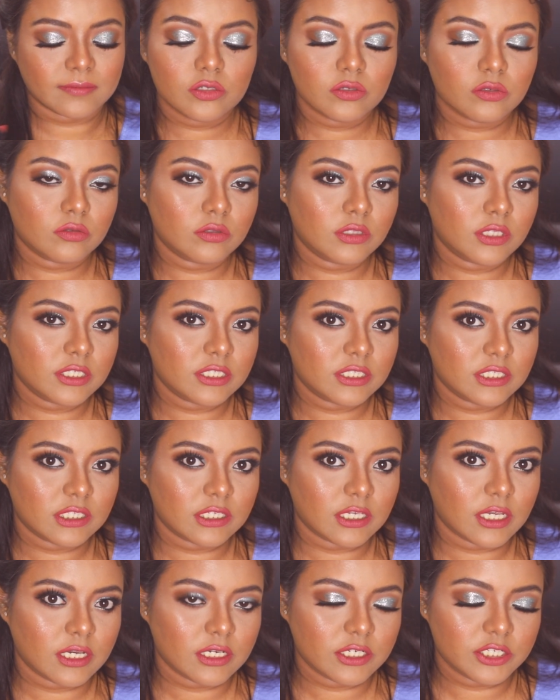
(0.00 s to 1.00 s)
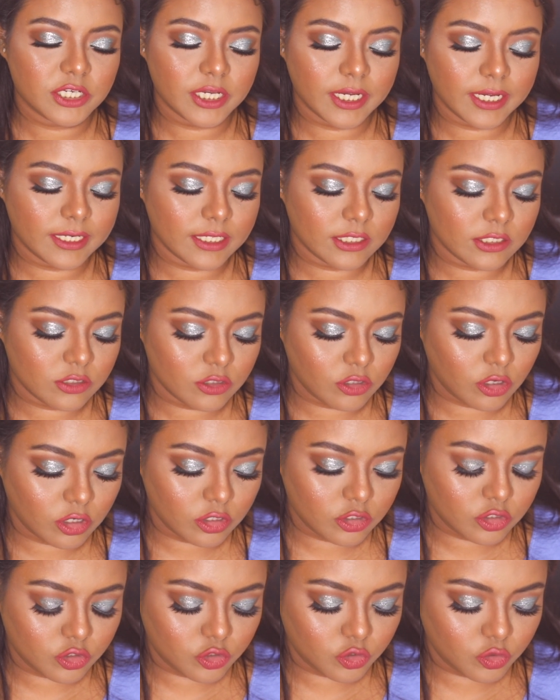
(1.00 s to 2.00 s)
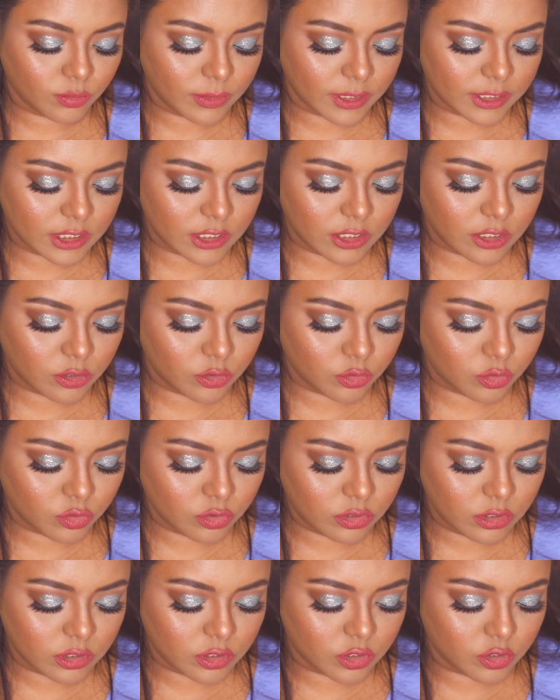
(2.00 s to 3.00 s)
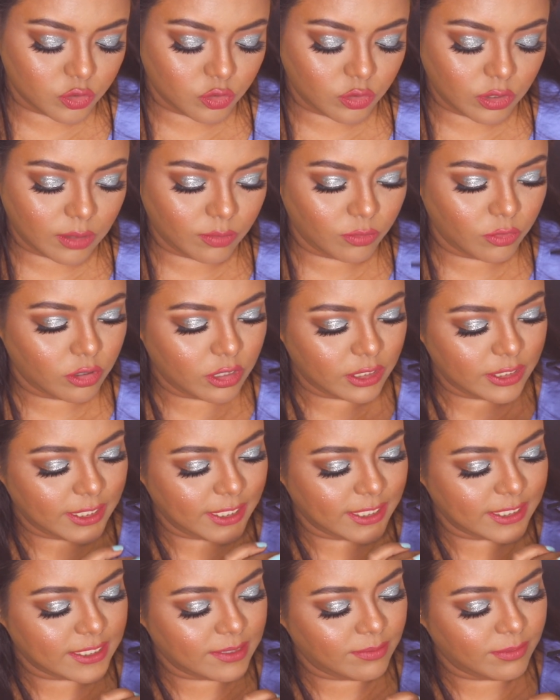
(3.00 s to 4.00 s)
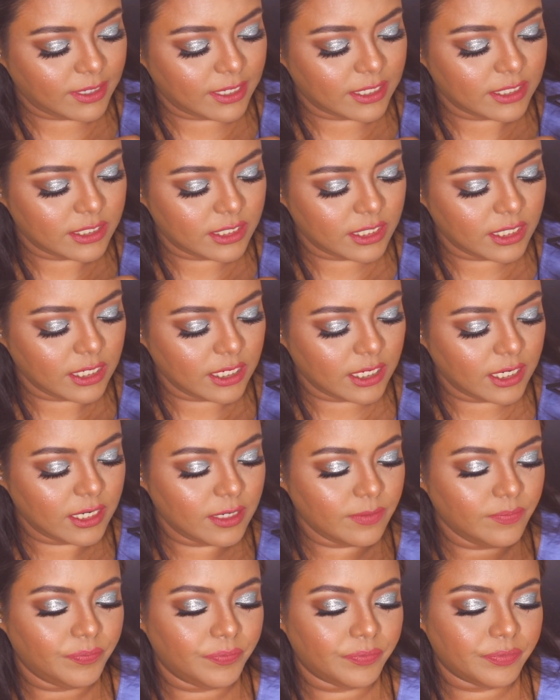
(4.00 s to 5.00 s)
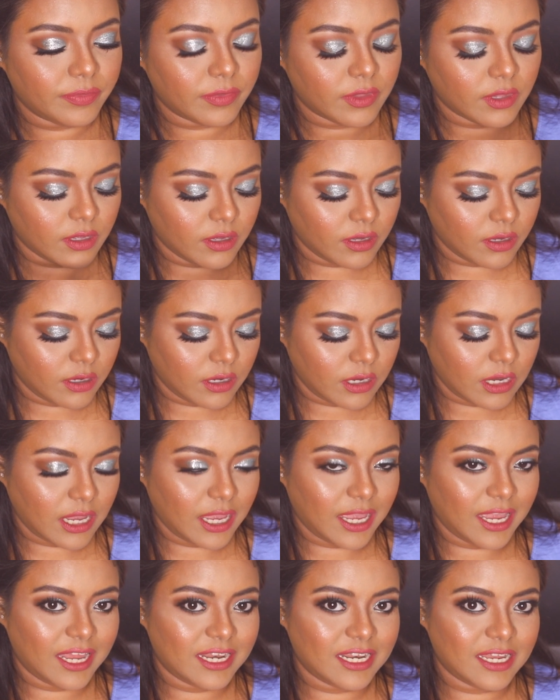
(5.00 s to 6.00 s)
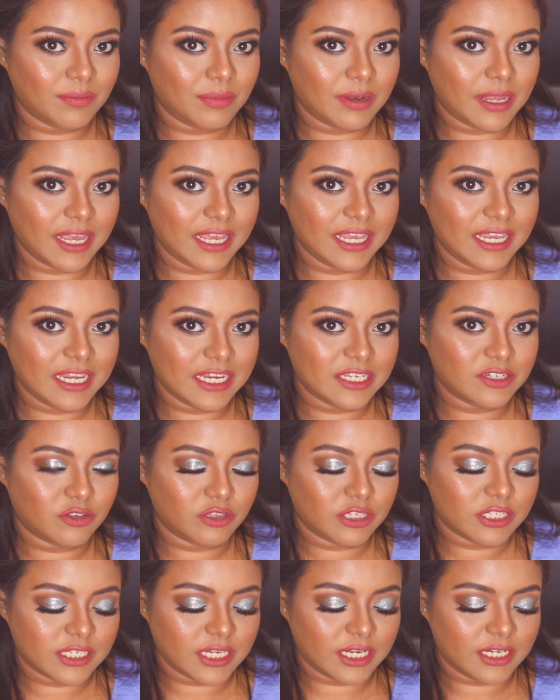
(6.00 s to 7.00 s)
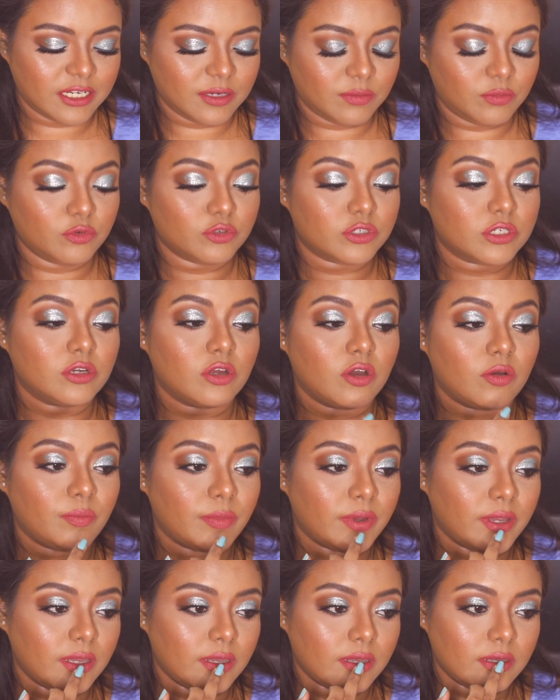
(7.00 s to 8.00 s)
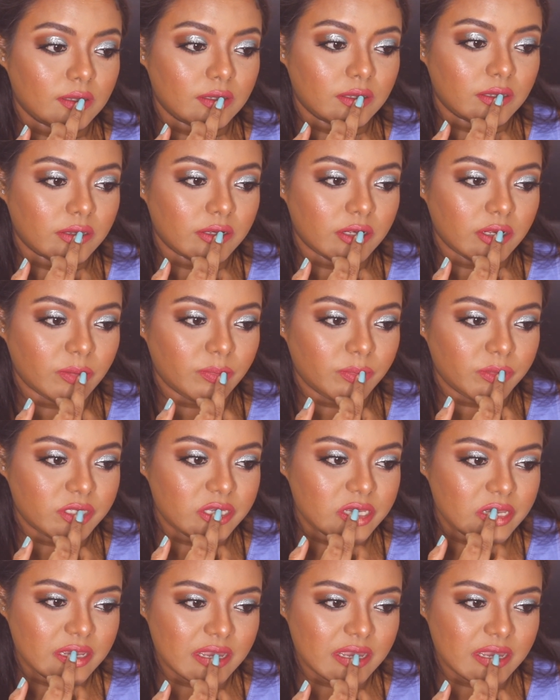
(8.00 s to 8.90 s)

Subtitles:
So this shade is not too much nude, so I'm going to take some concealer and apply it on the center portion of my lips.